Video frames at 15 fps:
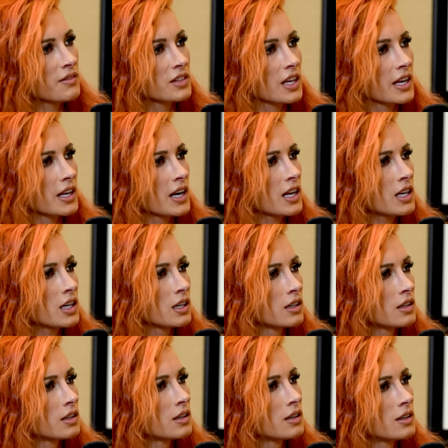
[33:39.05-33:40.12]
haven't taken any
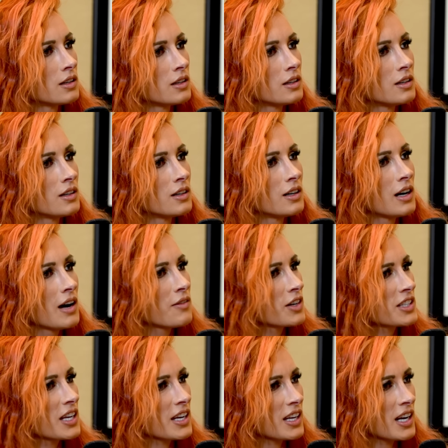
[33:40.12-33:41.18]
have i
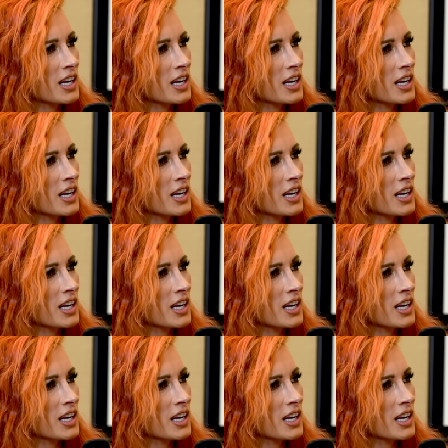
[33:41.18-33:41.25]
taken